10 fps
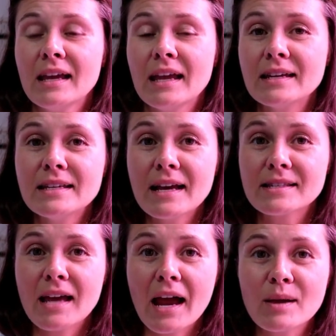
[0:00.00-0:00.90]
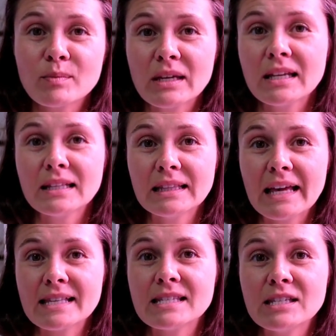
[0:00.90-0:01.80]
and yes, I am getting
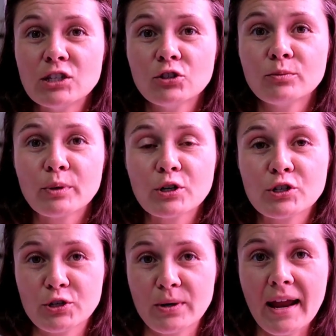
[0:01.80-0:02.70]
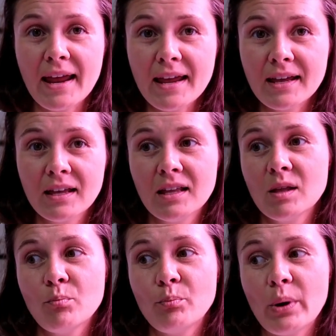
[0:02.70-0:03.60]
less yield per tray,
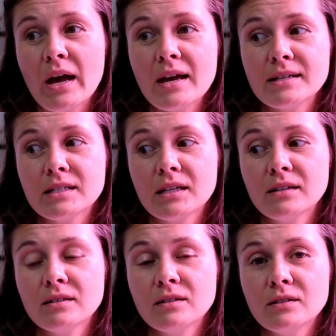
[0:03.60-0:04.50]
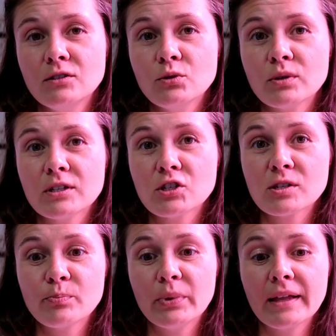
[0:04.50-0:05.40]
but you can
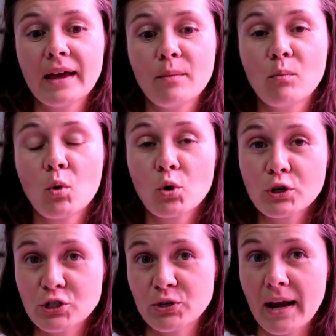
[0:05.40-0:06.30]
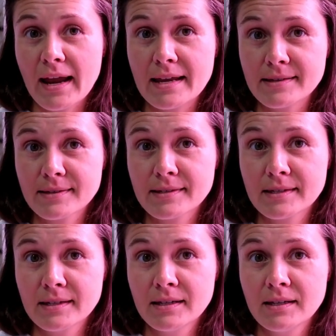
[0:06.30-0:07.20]
just plant more
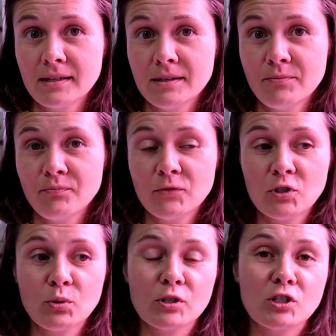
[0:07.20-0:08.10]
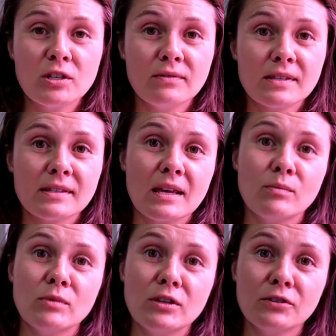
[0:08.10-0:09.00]
trays to achieve the
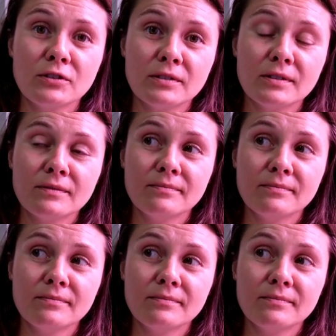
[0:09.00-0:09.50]
same yield.